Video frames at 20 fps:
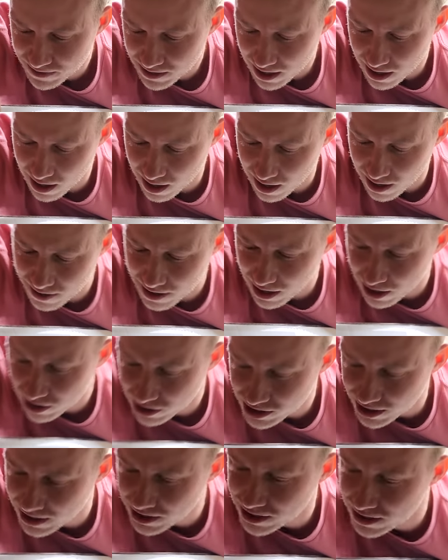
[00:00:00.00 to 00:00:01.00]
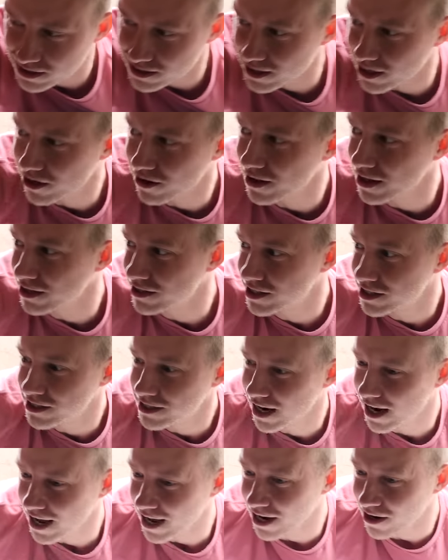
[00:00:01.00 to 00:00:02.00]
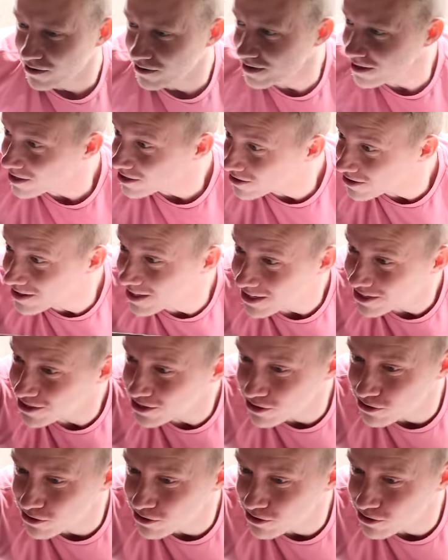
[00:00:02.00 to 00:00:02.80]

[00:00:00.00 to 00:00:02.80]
that are Gigi sent her that she's gonna hang on this. I think it's